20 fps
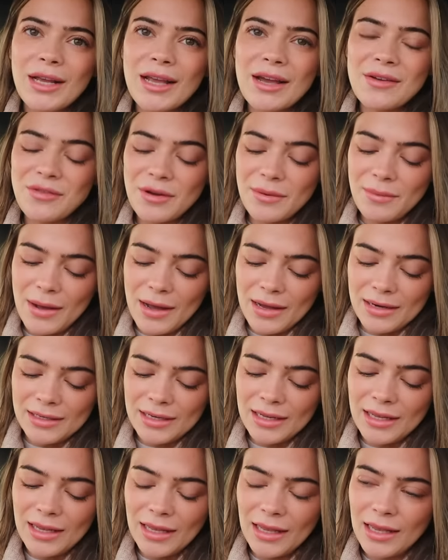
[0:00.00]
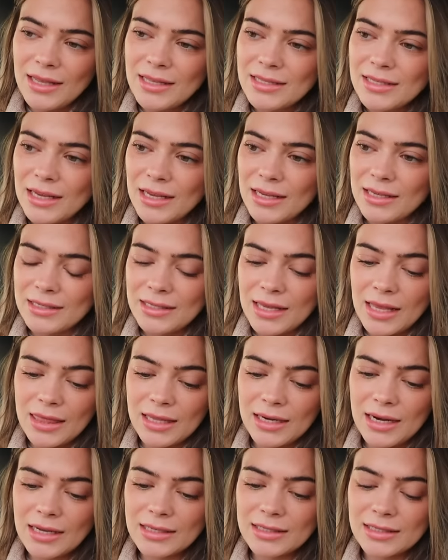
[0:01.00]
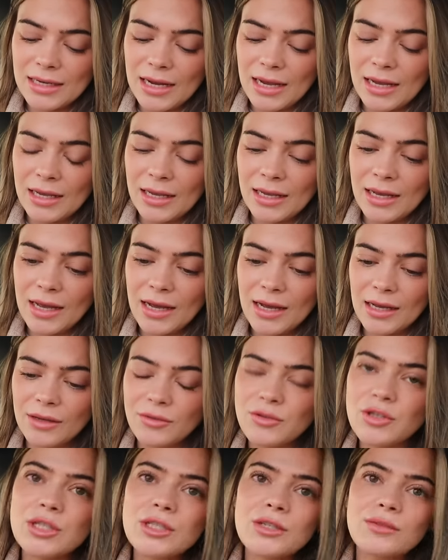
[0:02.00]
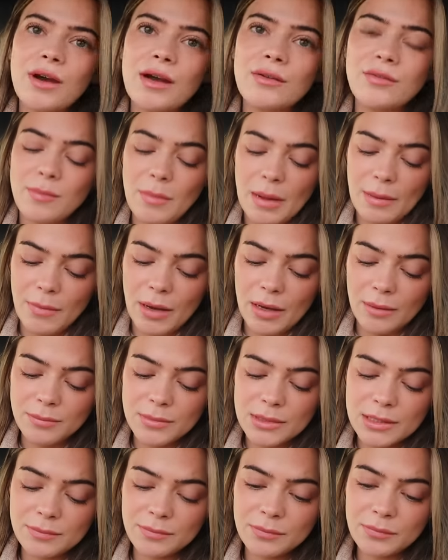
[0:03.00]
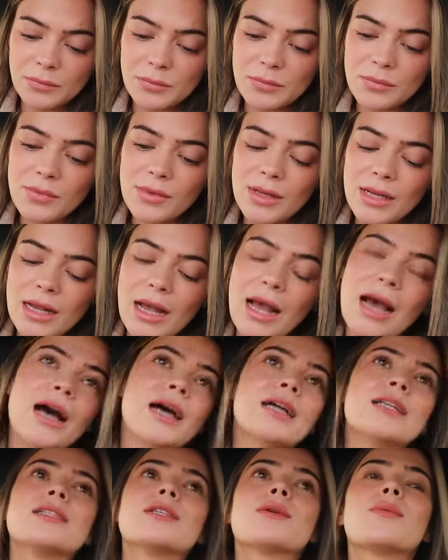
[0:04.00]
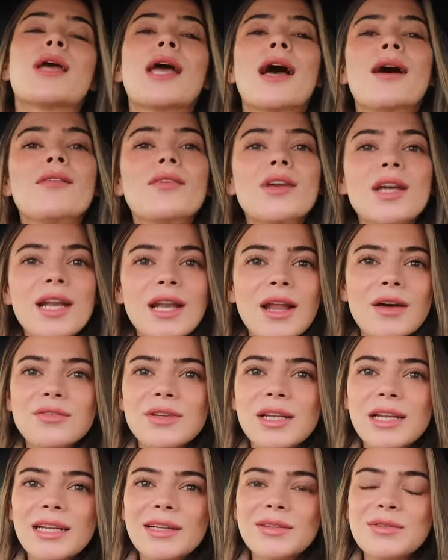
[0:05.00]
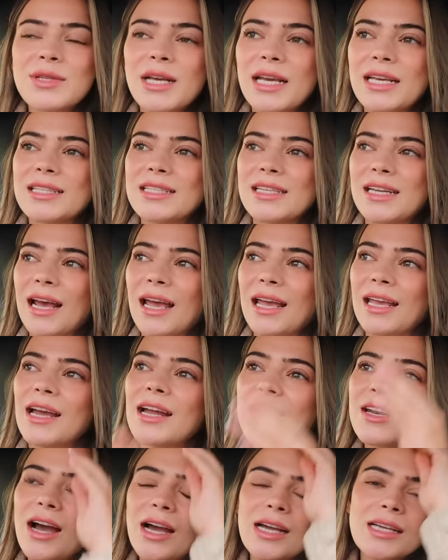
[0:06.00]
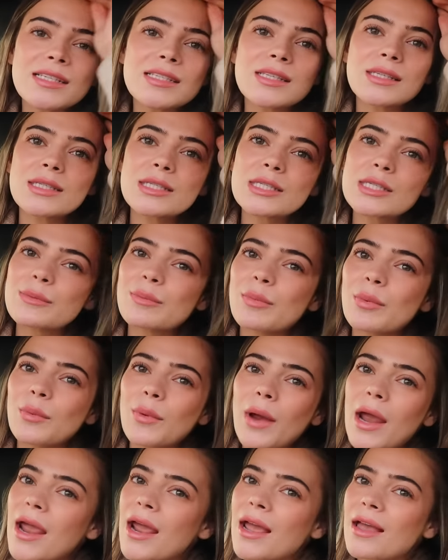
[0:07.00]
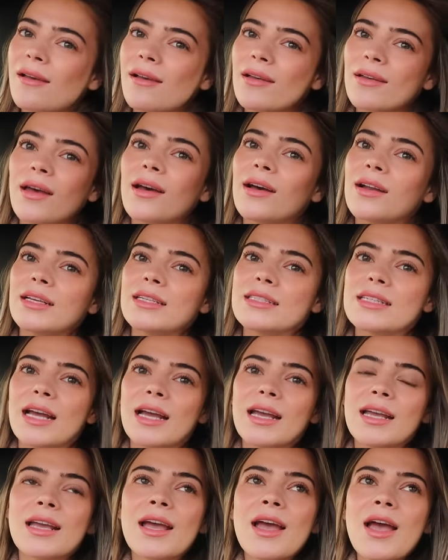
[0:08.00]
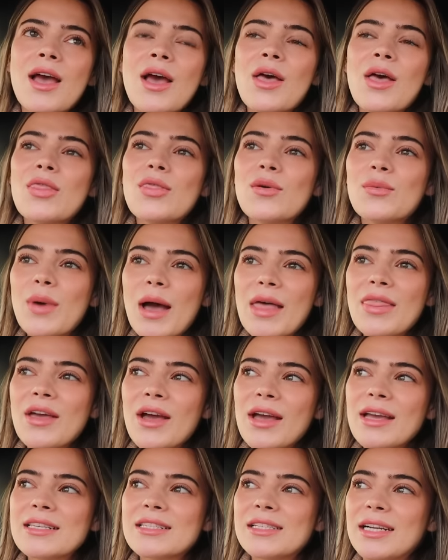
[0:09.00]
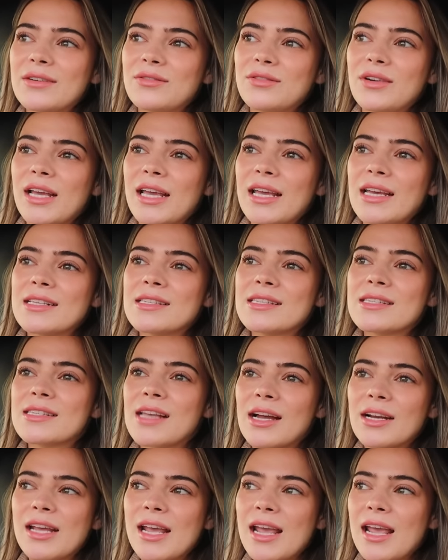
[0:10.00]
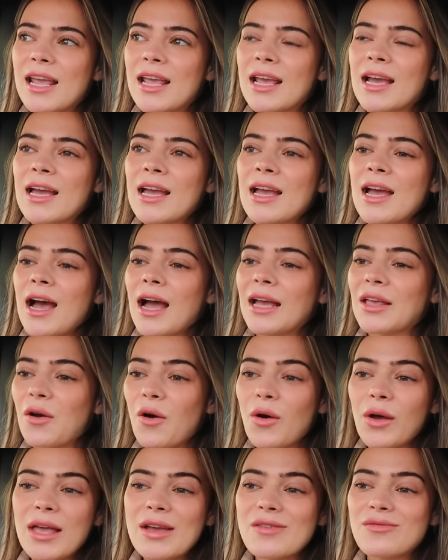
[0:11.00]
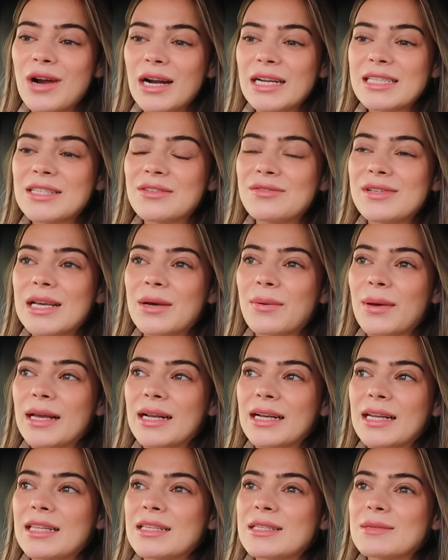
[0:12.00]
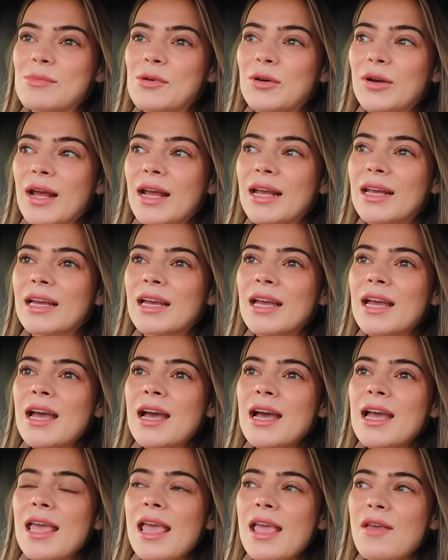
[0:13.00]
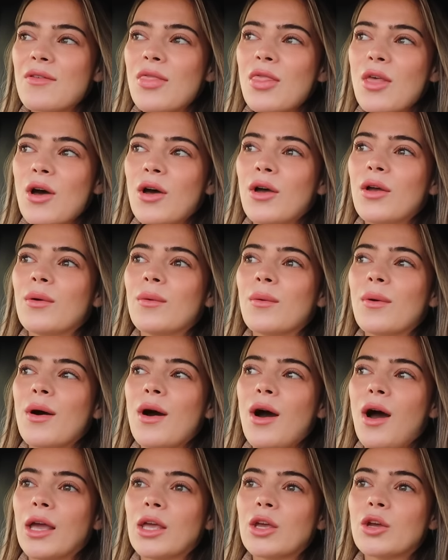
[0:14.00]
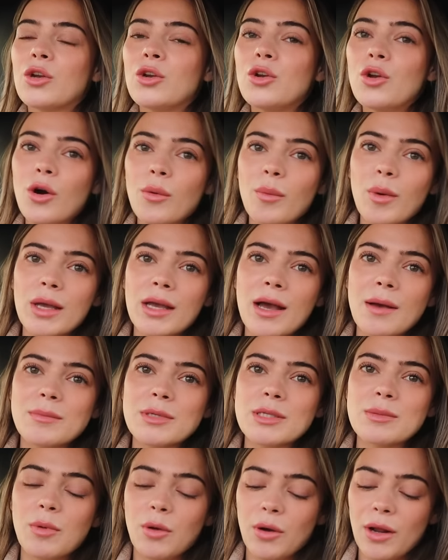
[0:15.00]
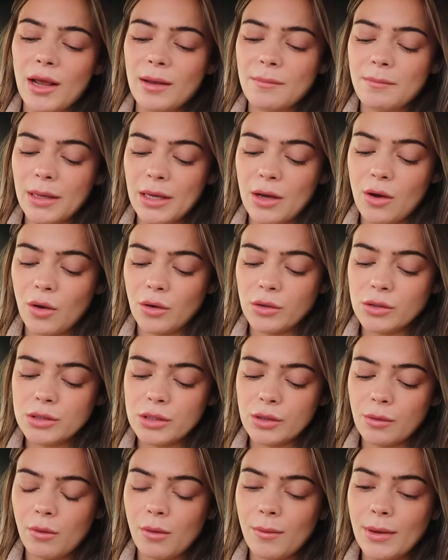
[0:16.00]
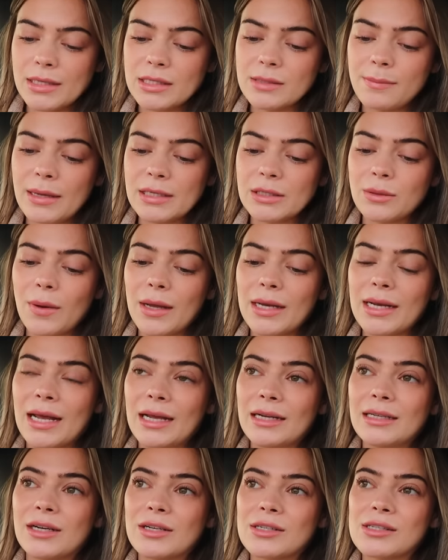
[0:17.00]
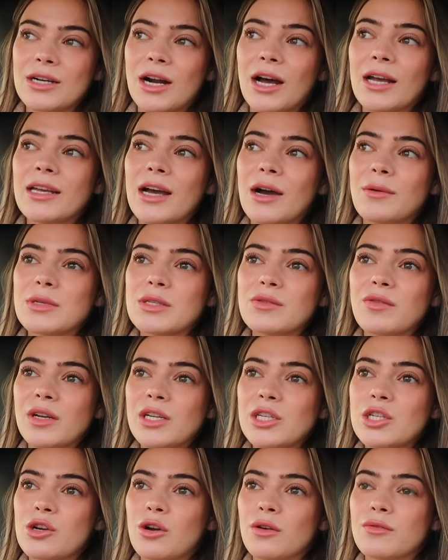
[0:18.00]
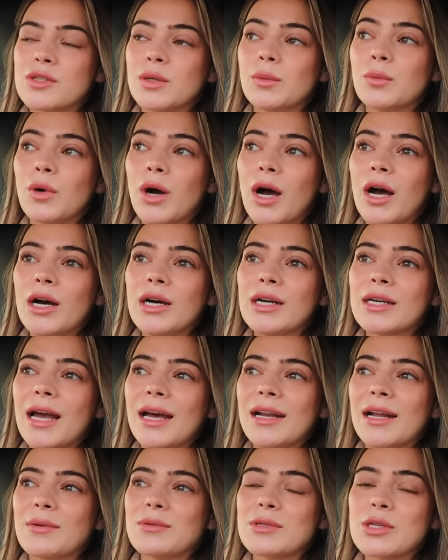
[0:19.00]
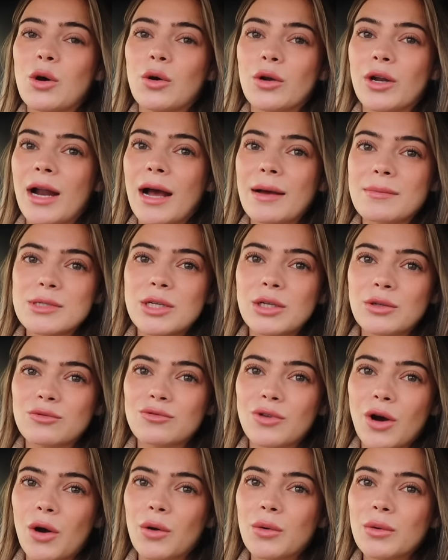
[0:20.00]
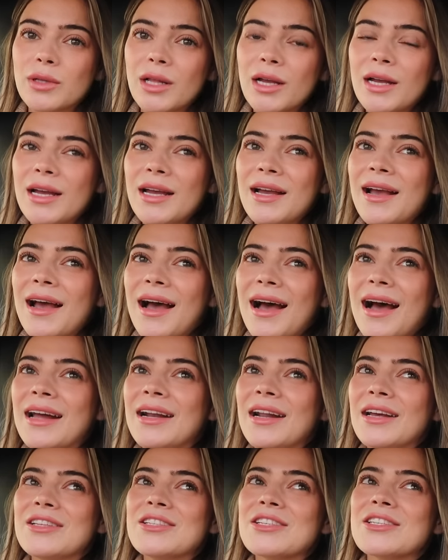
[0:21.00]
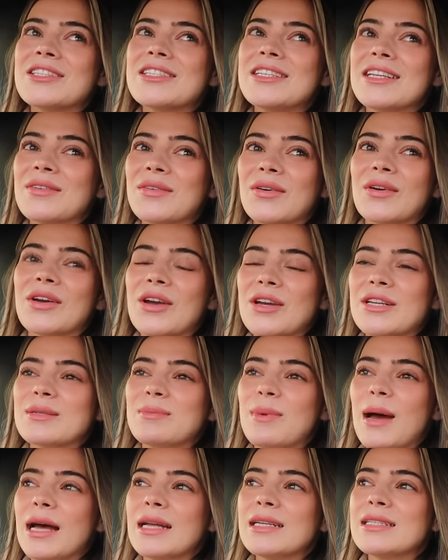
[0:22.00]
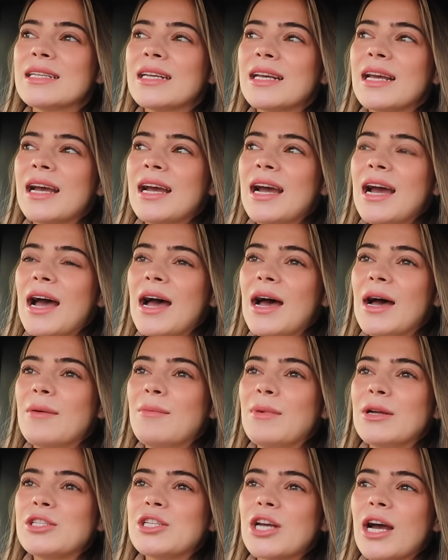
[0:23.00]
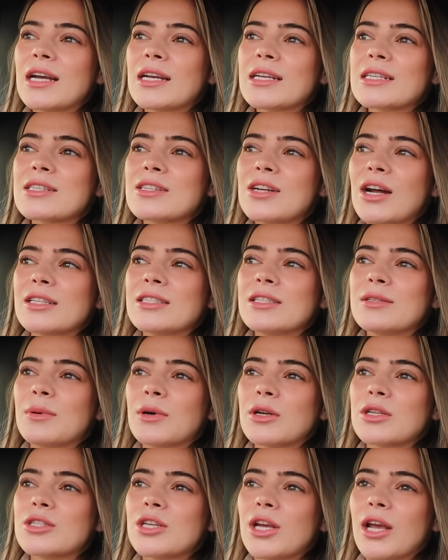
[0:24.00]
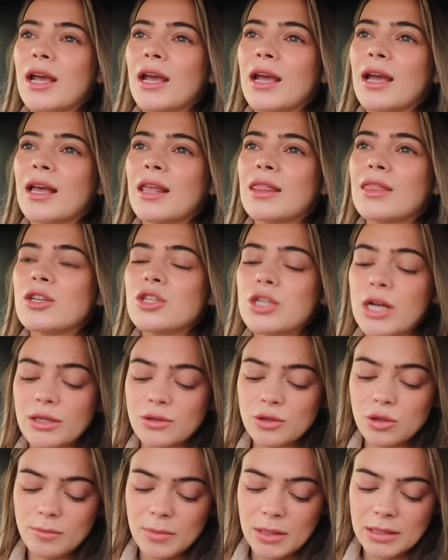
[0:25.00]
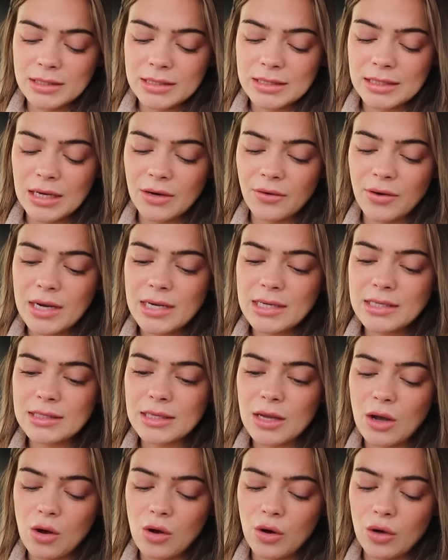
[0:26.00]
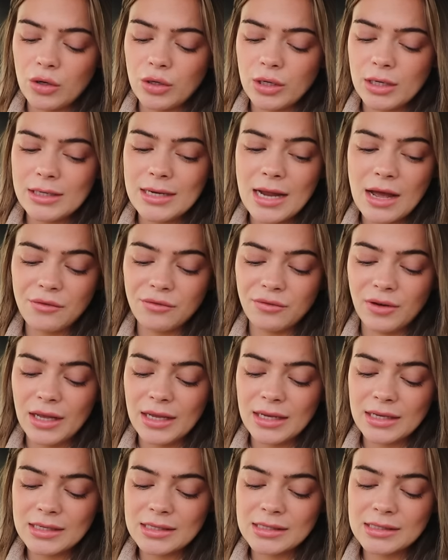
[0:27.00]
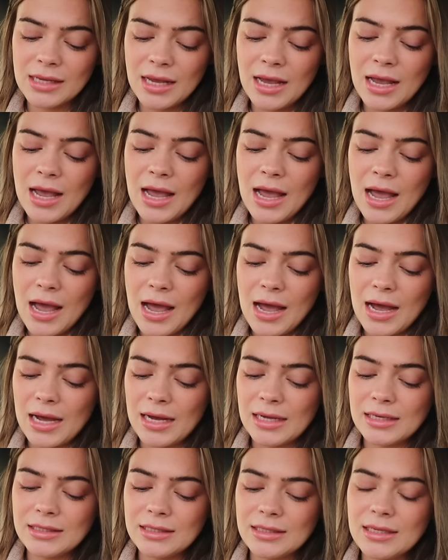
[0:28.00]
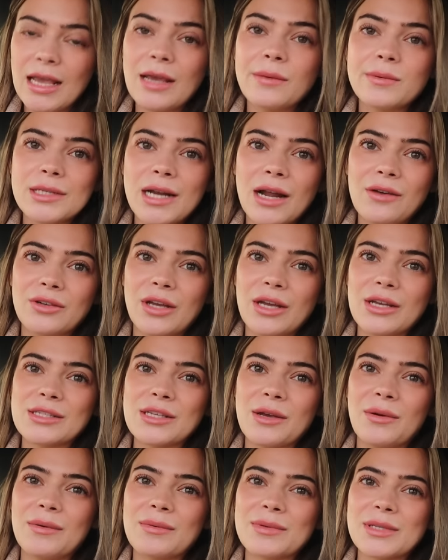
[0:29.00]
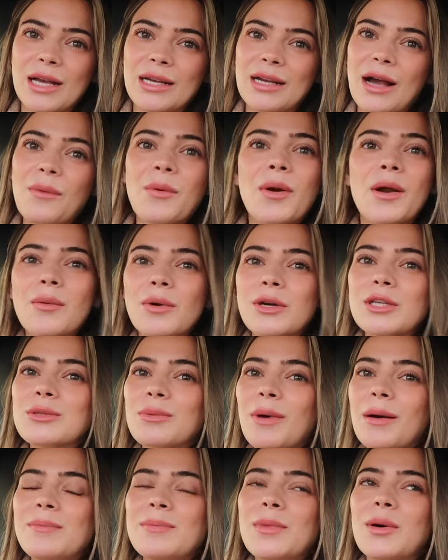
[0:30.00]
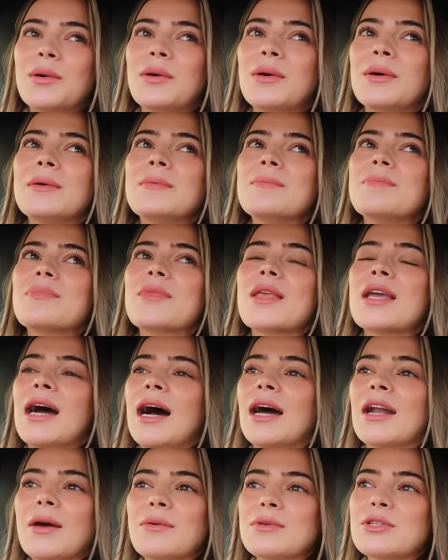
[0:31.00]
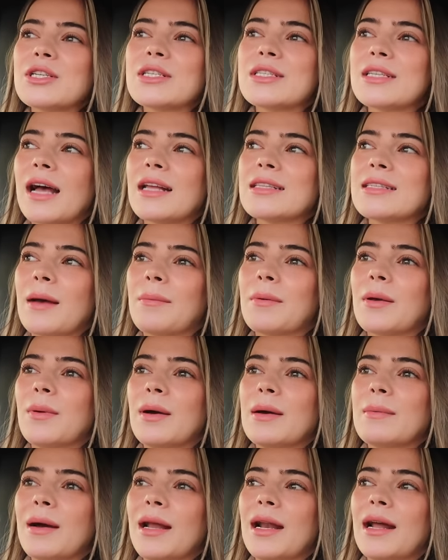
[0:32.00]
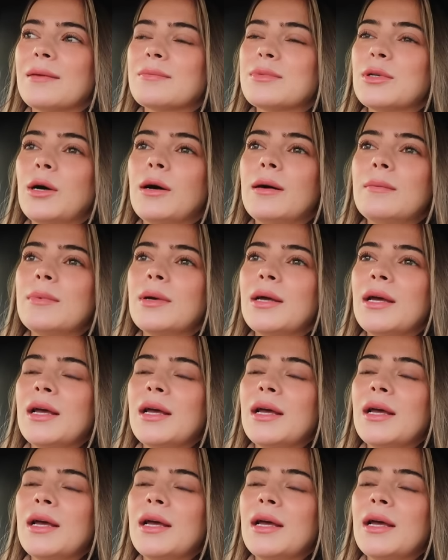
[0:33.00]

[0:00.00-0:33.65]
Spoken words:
Everyone, it is the next day. I have just arrived at my mum's and we're having a lovely little day today, a nice spring girly day. The weather is lovely, it's sunny. I got here relatively quickly this morning, even though I could not wake up this morning because we went to bed quite late last night. I was finishing off some work and I was on an absolute roll and I just didn't want to go to bed. And Jack started watching the Gentleman series on Netflix and he was loving it, so he was like, I want to watch one more. And I was just sat tapping away on my laptop.